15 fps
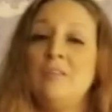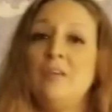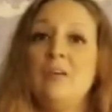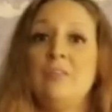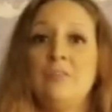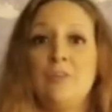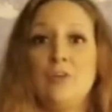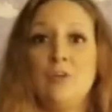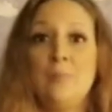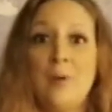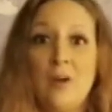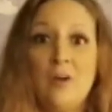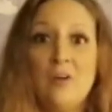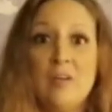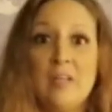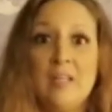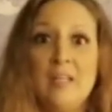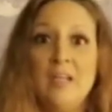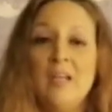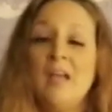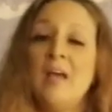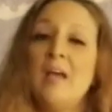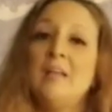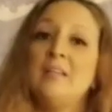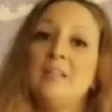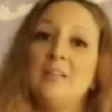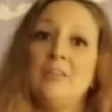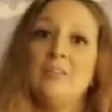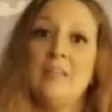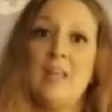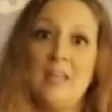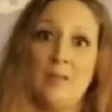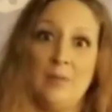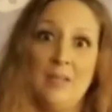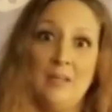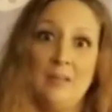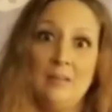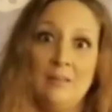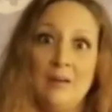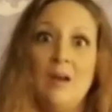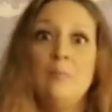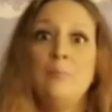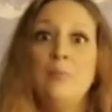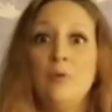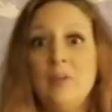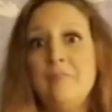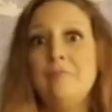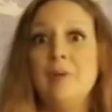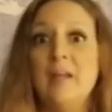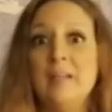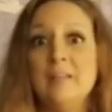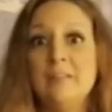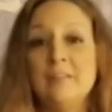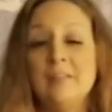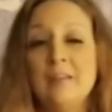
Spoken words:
a third party had killed Amy, a boyfriend.